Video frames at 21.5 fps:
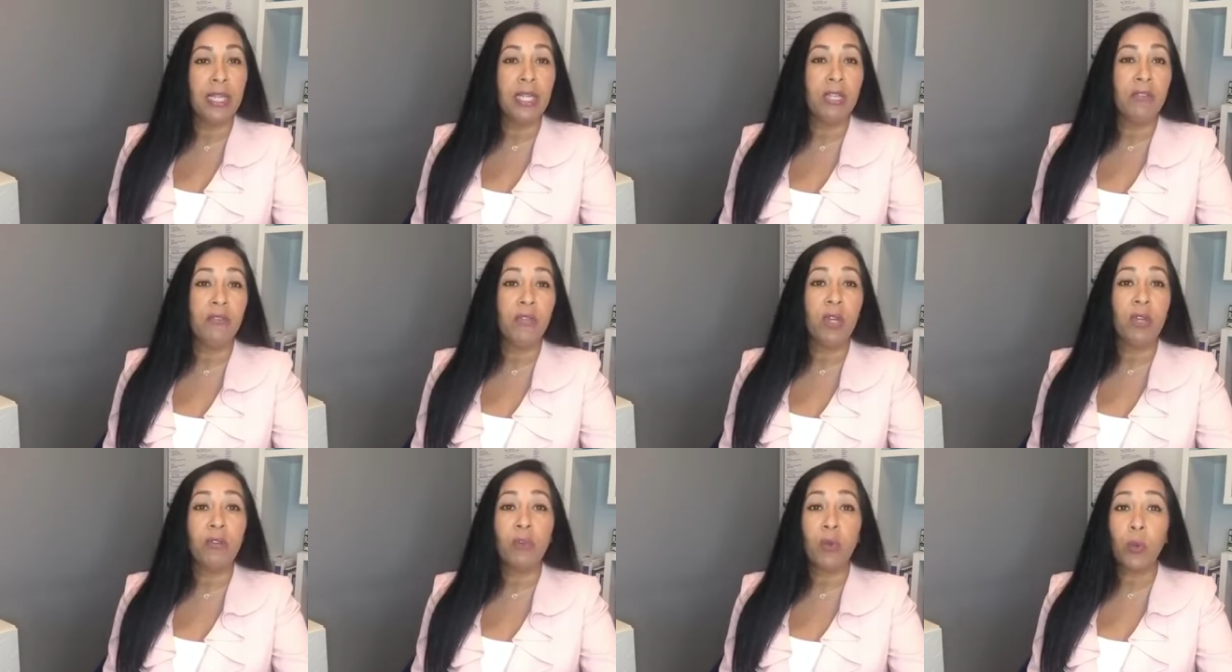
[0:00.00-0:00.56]
If
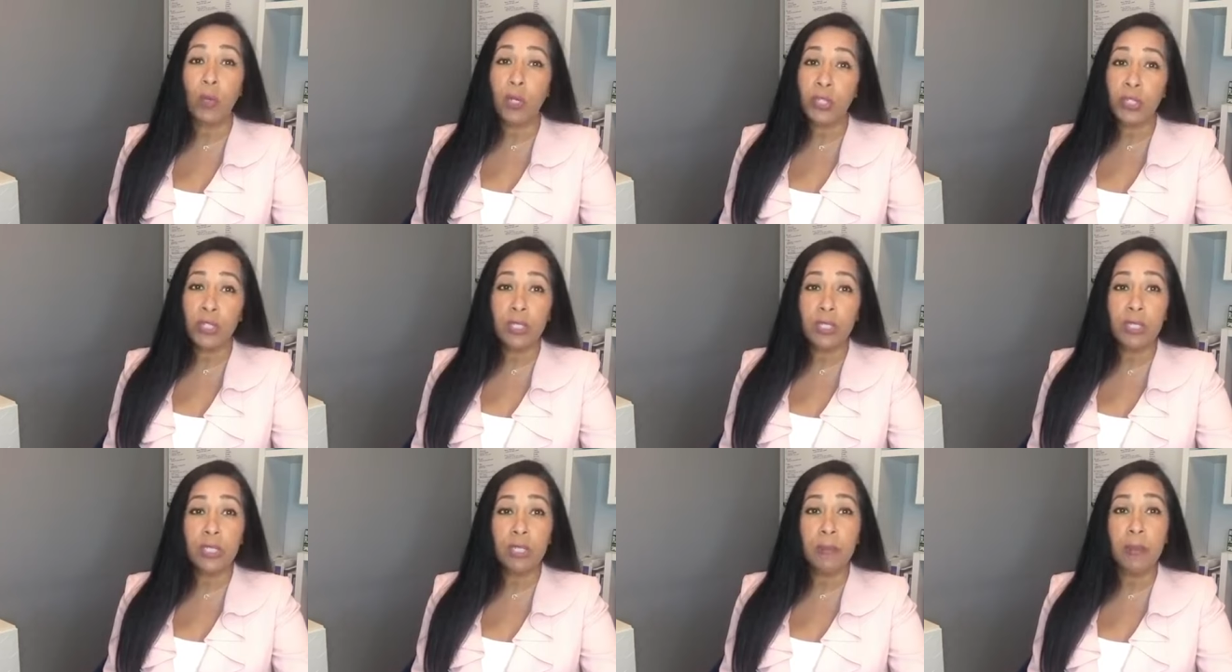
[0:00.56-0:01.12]
you have
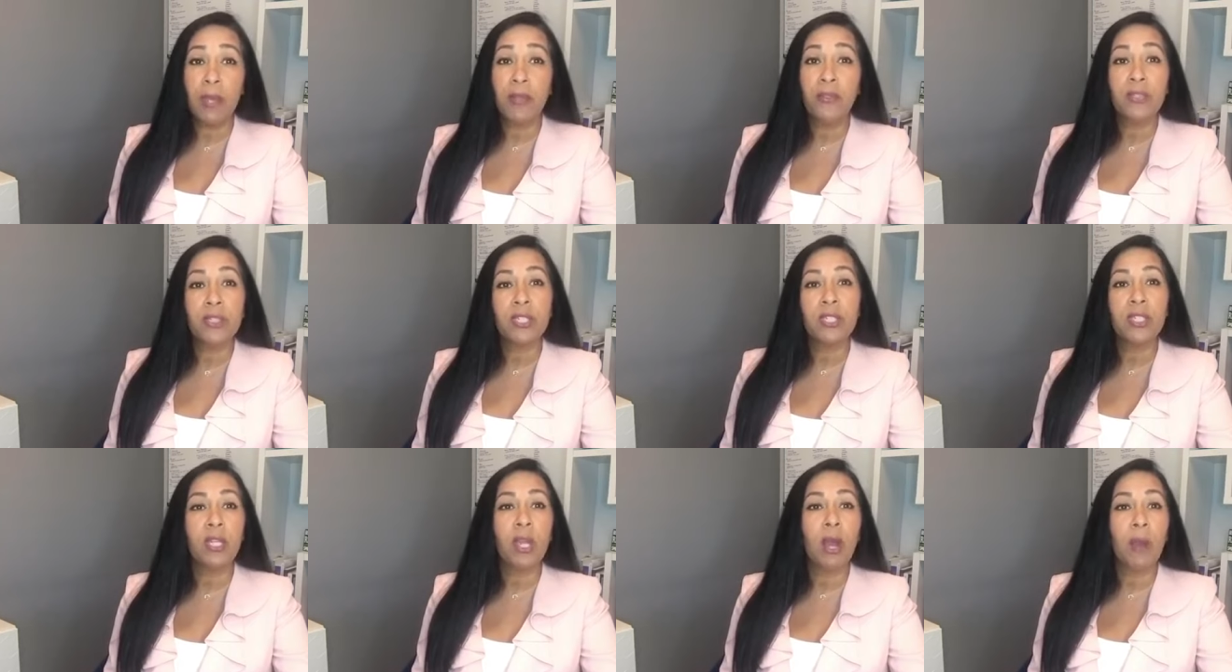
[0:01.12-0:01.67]
questions about
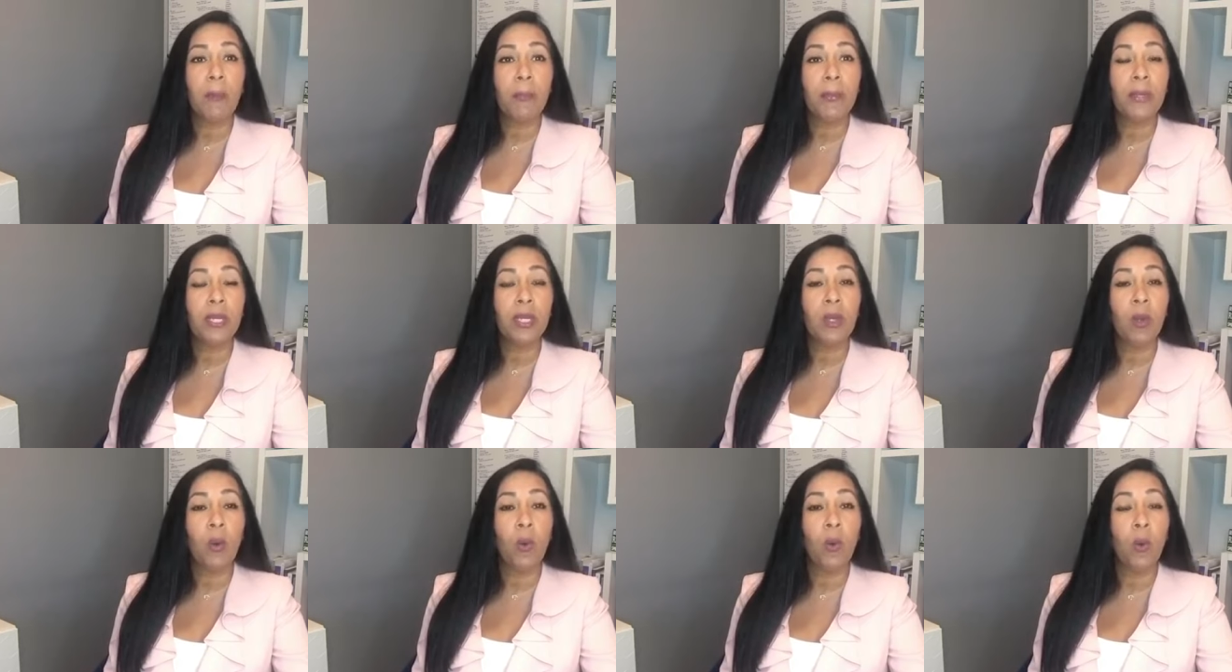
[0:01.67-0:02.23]
this
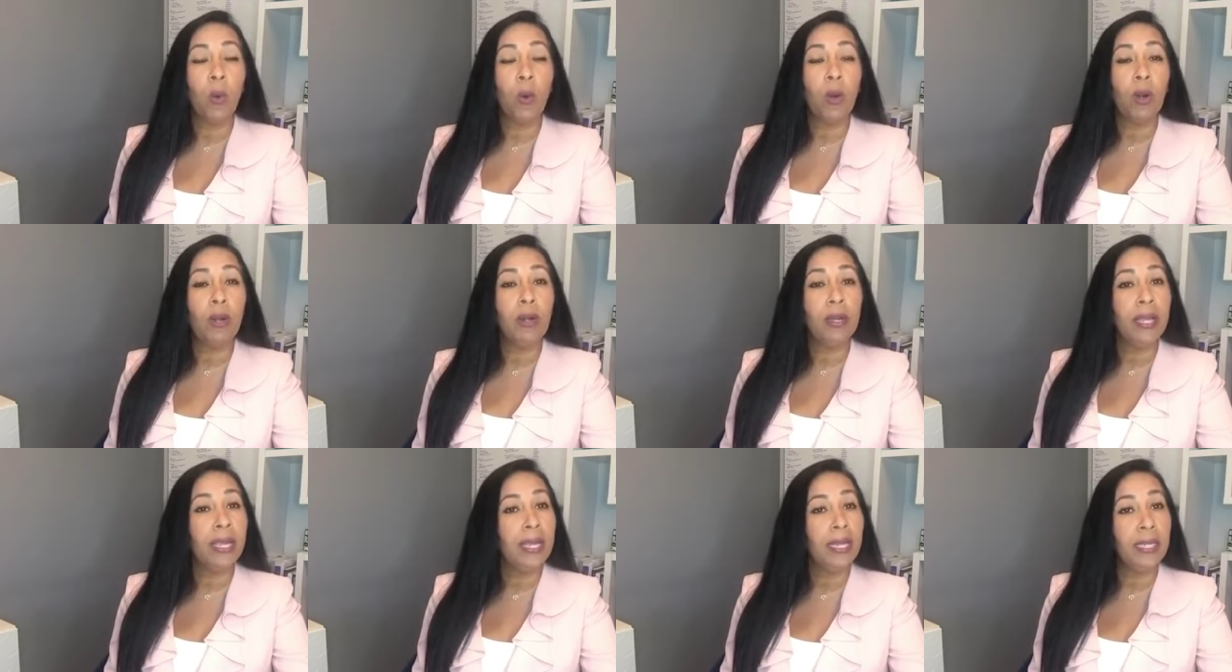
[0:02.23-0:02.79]
topic or
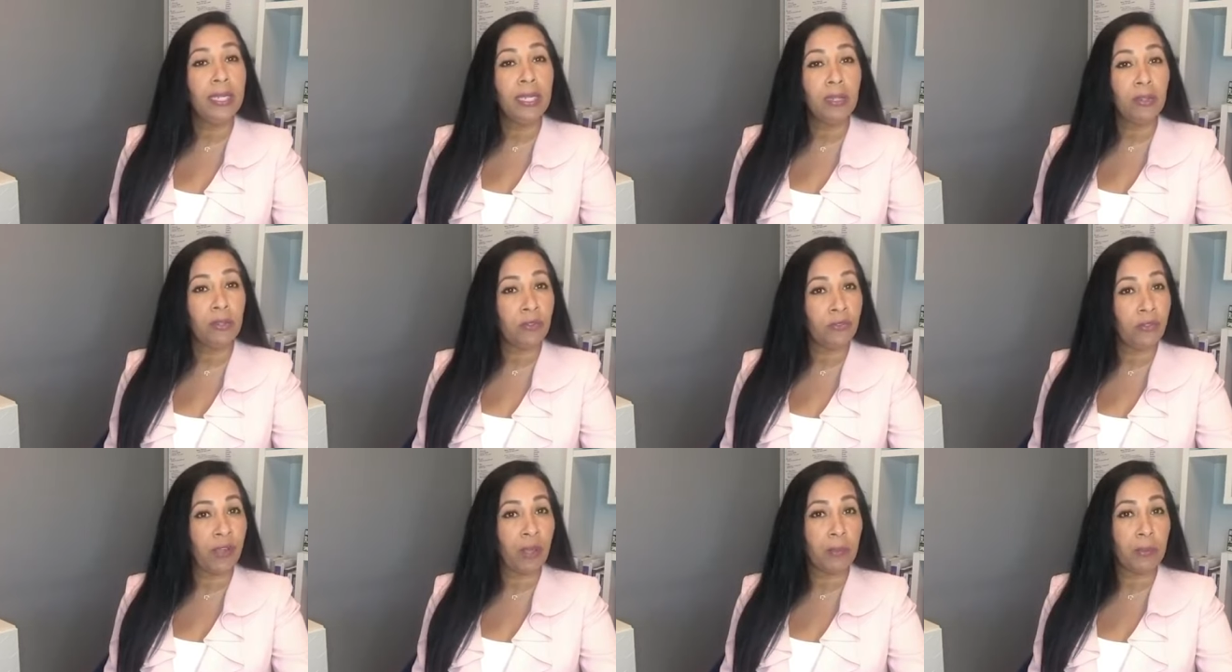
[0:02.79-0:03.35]
any
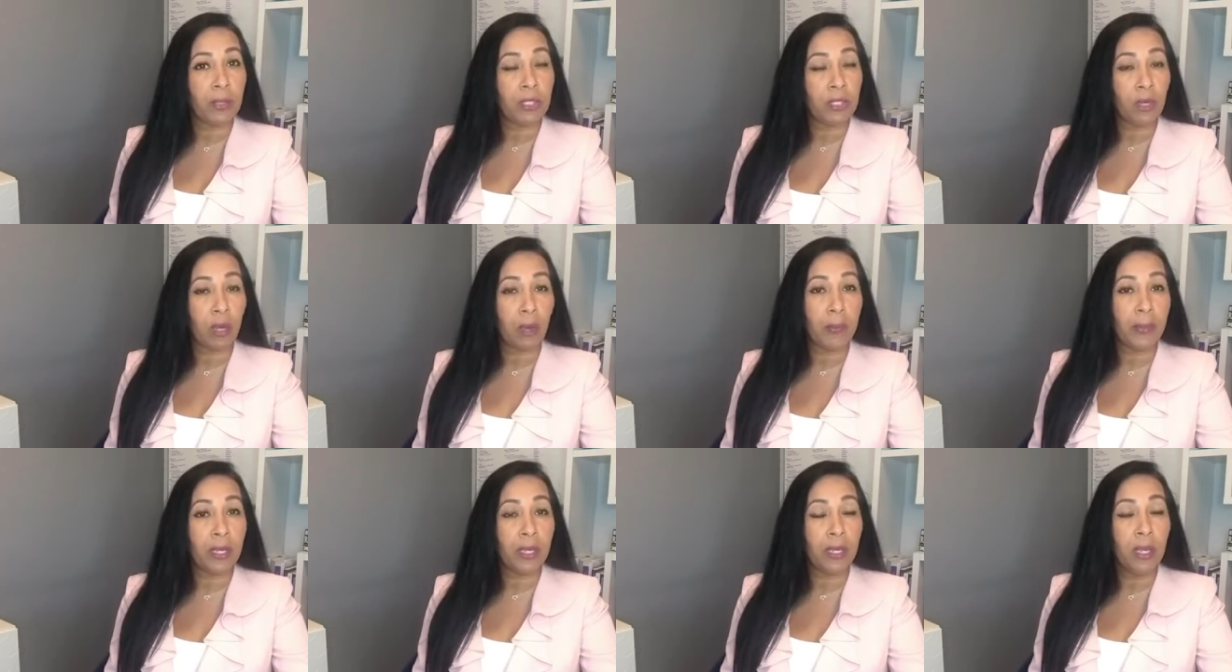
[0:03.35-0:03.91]
other family
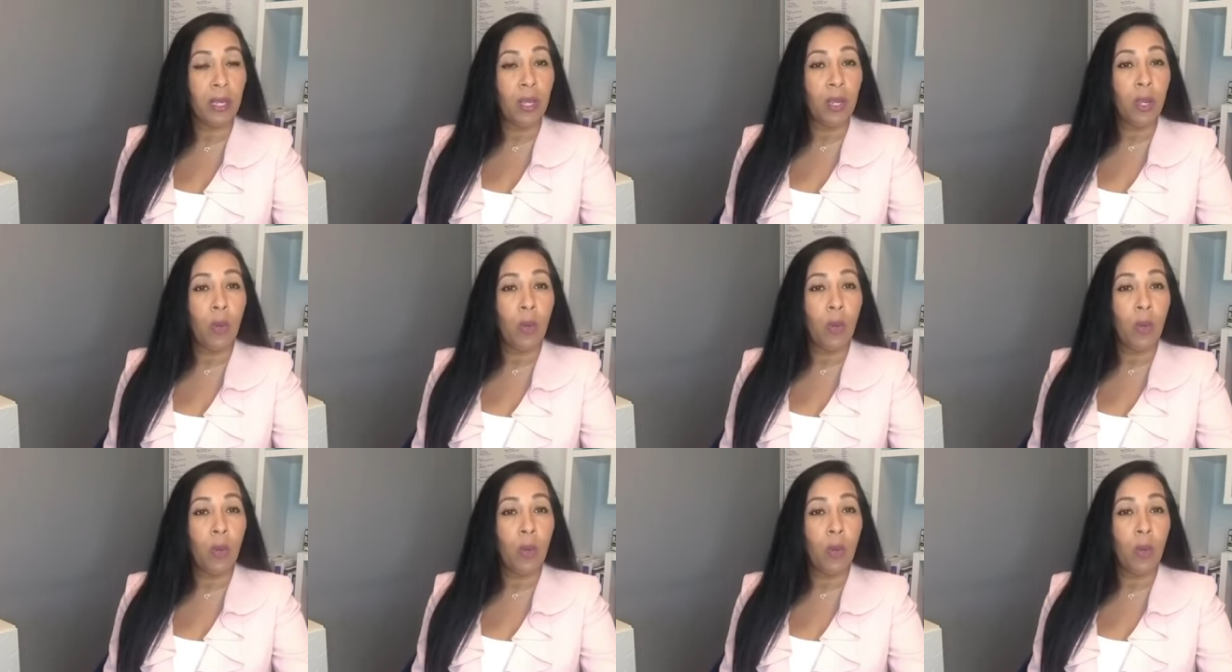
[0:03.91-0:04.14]
topic,